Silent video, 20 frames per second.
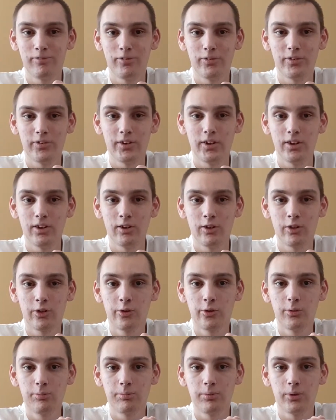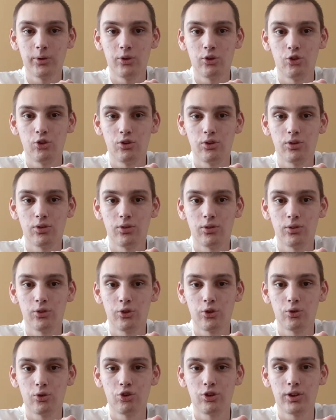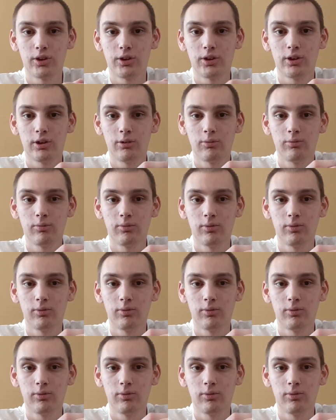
the third place you can also check out